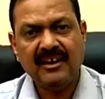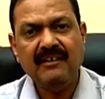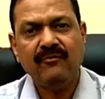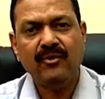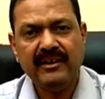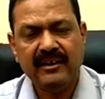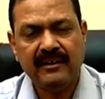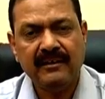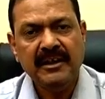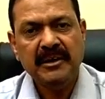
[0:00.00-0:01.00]
3-4
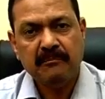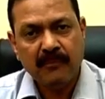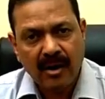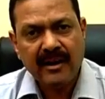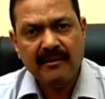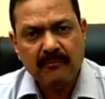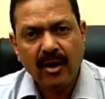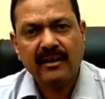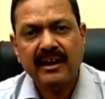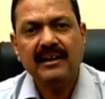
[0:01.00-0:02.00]
years, more and
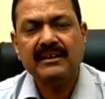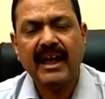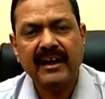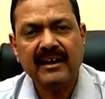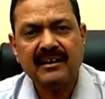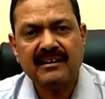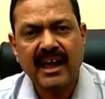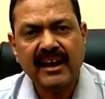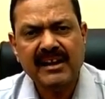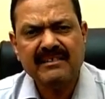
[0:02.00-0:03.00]
more real tiger and
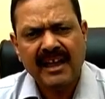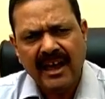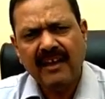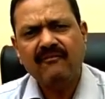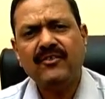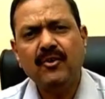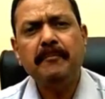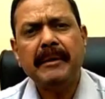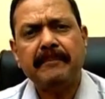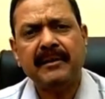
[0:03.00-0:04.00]
tigress and few
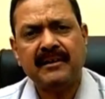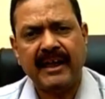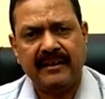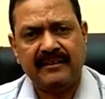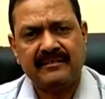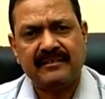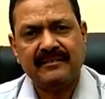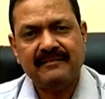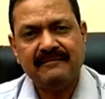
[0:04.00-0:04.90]
paper tigers